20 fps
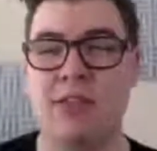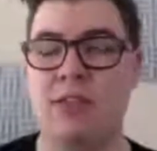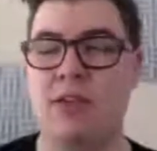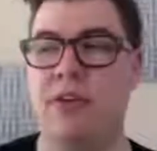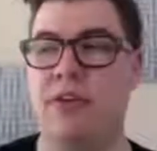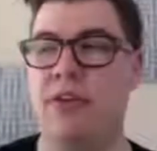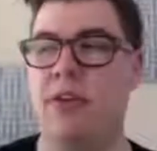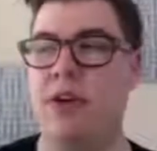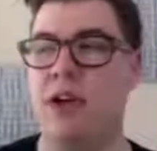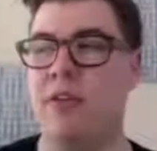
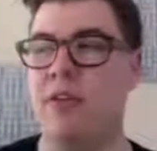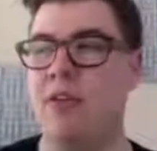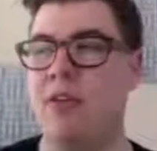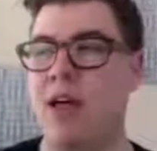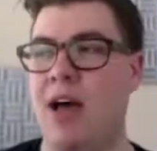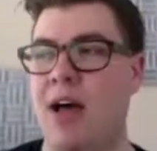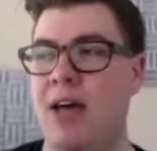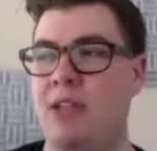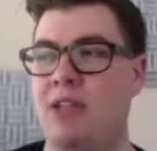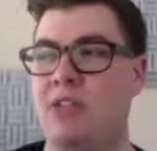There are other
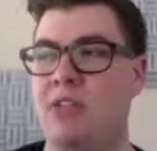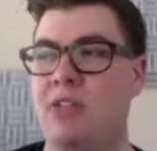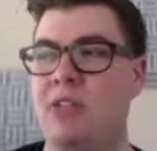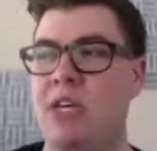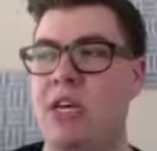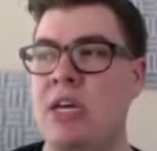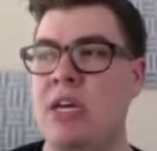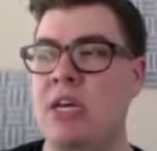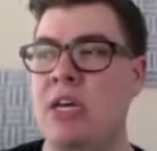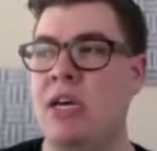lines
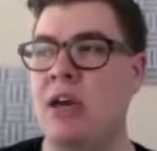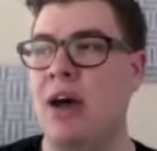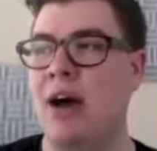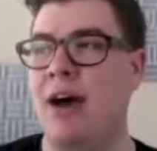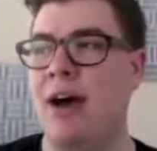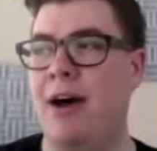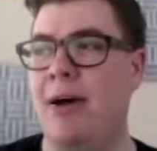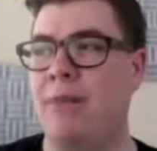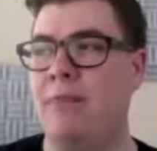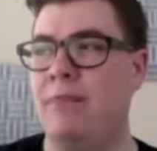
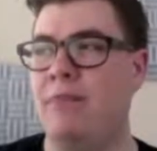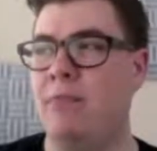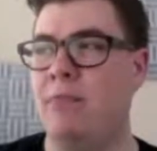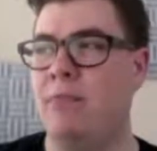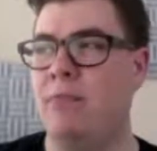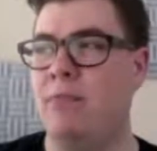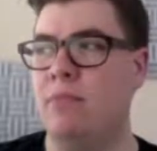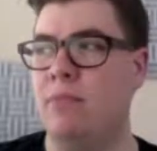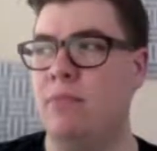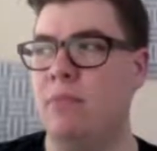
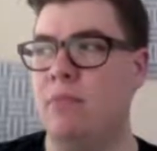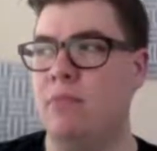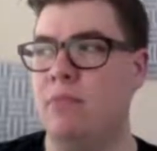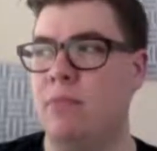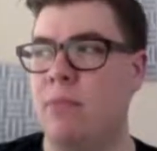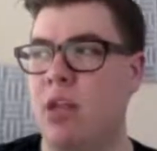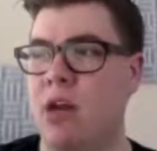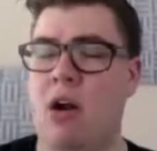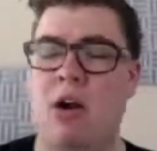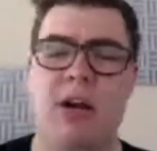
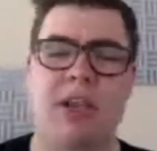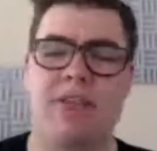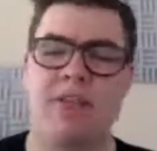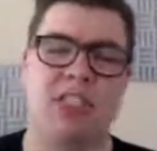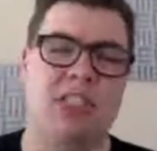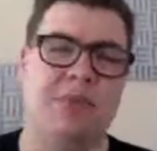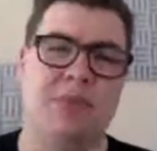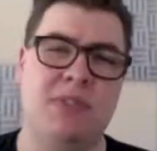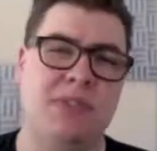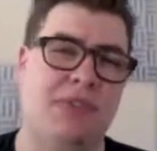that aren't even
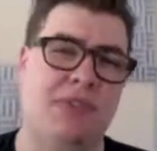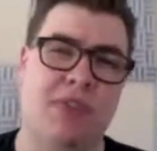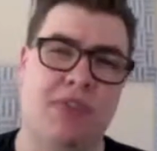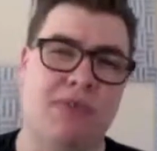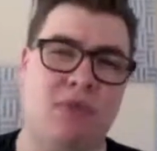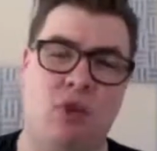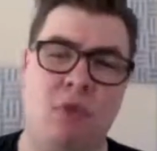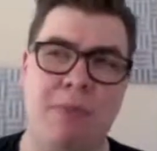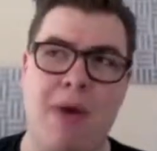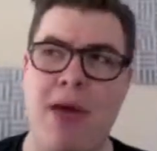specifically
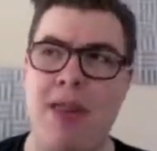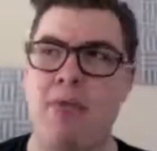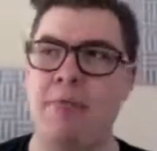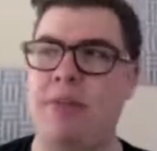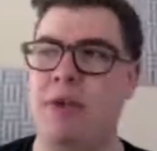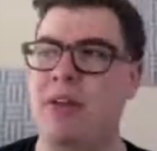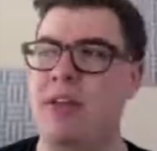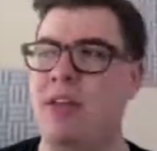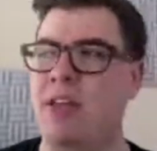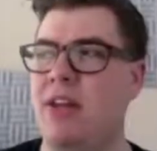for men,
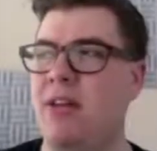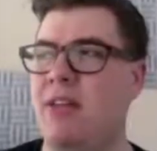but